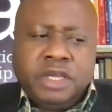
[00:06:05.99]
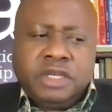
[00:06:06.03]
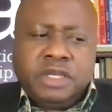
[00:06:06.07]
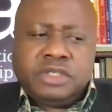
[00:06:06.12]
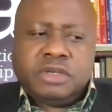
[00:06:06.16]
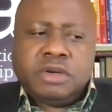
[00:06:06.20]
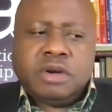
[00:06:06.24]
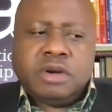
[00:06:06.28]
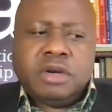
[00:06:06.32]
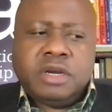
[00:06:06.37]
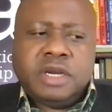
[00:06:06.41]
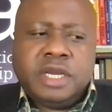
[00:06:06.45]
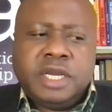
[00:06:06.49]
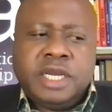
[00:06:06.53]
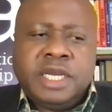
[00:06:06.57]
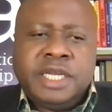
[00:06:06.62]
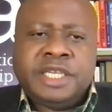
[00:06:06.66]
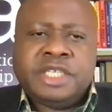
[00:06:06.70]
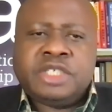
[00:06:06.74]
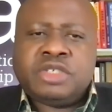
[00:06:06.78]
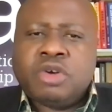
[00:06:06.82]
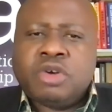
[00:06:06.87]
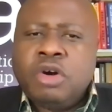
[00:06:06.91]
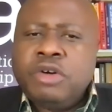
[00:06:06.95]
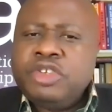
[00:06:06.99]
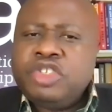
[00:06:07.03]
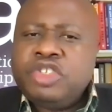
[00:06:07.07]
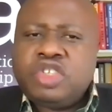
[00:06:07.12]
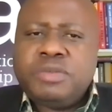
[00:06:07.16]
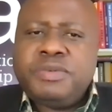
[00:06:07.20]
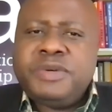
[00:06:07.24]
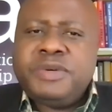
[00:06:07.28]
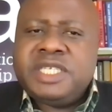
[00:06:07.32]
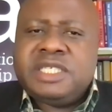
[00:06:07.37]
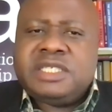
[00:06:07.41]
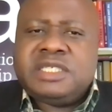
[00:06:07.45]
So it is going
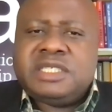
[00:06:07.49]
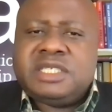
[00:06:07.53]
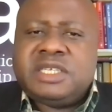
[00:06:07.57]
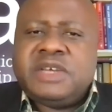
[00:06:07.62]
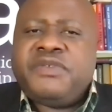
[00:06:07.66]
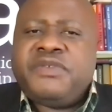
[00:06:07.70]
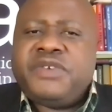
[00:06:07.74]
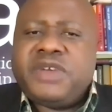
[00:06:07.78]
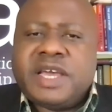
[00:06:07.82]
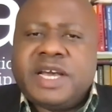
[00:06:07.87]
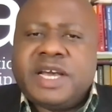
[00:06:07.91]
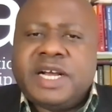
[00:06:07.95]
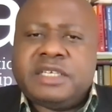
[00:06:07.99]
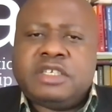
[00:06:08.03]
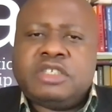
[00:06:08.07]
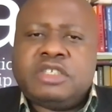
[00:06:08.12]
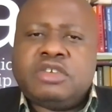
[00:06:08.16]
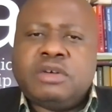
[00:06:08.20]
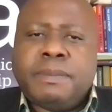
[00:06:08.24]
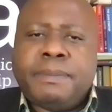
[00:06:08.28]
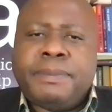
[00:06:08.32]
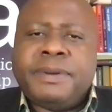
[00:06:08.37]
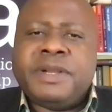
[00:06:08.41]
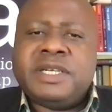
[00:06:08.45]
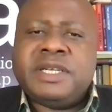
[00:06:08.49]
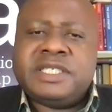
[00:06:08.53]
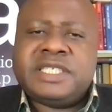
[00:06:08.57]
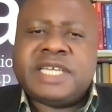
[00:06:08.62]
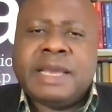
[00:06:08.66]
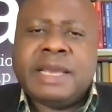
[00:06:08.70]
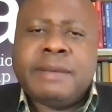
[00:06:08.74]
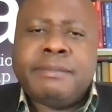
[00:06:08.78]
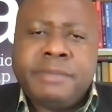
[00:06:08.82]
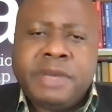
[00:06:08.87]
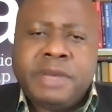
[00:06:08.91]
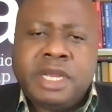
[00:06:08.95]
to be difficult to build
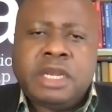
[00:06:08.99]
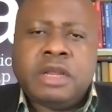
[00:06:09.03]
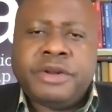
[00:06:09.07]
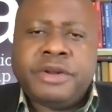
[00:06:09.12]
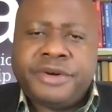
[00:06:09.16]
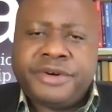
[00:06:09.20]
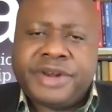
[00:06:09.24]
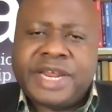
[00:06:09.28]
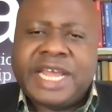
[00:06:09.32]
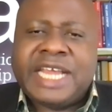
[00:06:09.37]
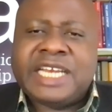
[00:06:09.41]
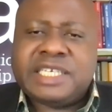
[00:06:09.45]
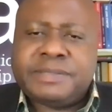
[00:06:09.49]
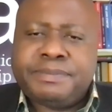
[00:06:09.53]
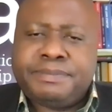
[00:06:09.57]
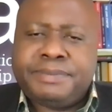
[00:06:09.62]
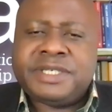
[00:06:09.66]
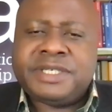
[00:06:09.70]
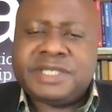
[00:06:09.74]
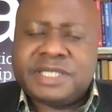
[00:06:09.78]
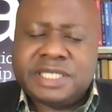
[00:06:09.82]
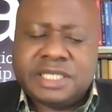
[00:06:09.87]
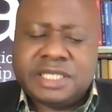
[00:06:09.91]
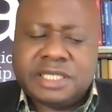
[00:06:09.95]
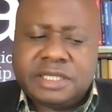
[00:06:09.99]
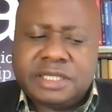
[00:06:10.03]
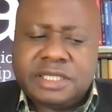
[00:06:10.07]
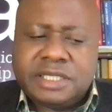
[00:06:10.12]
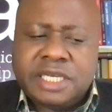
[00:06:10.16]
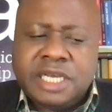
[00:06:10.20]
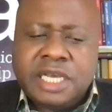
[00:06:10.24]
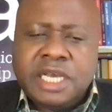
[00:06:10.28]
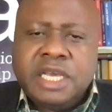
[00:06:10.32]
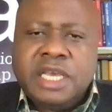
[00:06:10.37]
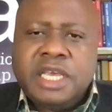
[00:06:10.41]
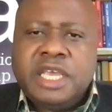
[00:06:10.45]
a million rand
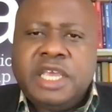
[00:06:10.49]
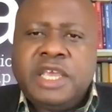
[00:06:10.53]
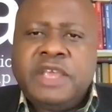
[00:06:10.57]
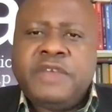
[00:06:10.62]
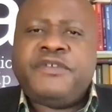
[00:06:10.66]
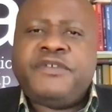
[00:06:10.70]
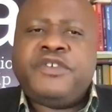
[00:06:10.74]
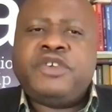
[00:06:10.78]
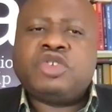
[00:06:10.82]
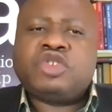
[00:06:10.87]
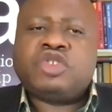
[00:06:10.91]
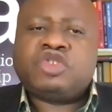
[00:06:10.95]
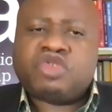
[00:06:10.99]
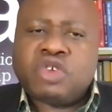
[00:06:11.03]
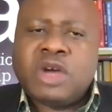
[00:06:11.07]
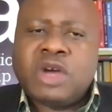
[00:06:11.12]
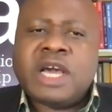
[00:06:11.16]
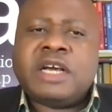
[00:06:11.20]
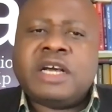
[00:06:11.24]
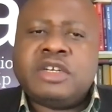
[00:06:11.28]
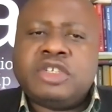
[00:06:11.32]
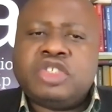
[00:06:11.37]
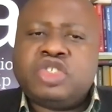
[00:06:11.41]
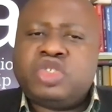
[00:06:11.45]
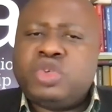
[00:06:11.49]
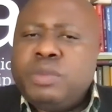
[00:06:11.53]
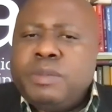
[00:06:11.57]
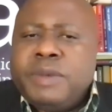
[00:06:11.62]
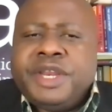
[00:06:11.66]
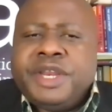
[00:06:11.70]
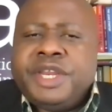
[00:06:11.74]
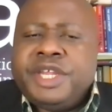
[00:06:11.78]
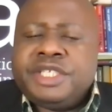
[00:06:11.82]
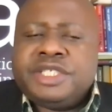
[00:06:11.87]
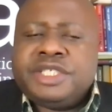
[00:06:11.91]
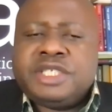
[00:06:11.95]
business if you struggle to
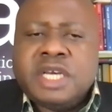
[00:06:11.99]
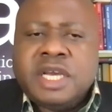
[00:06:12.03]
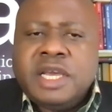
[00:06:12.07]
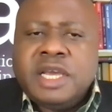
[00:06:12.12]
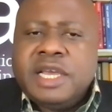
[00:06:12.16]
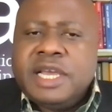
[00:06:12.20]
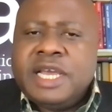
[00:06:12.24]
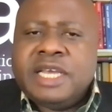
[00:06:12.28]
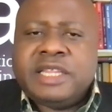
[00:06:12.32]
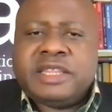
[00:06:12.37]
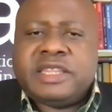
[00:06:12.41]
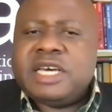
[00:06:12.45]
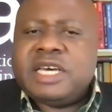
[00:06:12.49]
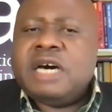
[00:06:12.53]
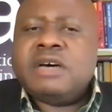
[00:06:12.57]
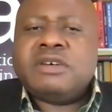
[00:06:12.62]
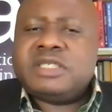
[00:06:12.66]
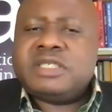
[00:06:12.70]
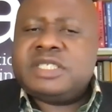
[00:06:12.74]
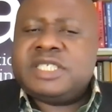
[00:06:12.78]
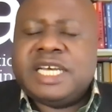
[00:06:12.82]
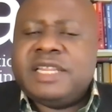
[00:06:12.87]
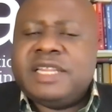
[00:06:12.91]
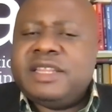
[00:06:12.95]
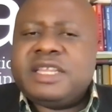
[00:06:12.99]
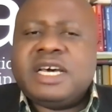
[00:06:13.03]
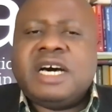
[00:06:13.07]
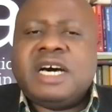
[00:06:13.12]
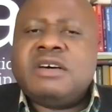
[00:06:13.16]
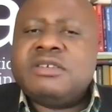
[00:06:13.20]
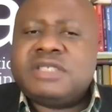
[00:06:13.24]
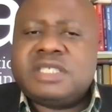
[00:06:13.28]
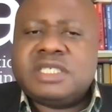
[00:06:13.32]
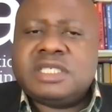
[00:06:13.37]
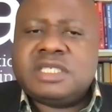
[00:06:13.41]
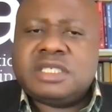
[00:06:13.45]
manage
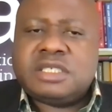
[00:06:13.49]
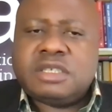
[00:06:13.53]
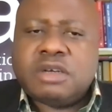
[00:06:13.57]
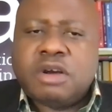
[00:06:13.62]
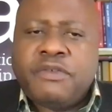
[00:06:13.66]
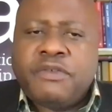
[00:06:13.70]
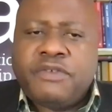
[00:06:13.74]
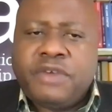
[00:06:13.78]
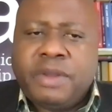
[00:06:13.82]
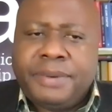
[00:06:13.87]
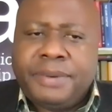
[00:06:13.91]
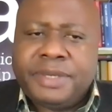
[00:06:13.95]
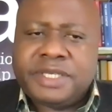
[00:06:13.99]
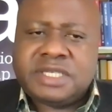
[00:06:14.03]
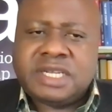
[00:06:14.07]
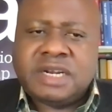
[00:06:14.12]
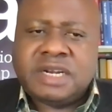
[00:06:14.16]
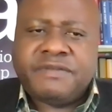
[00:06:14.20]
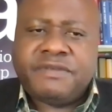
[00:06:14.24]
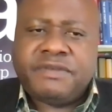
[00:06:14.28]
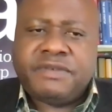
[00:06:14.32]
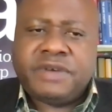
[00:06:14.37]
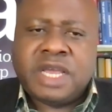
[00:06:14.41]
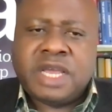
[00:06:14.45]
10,000 of your personal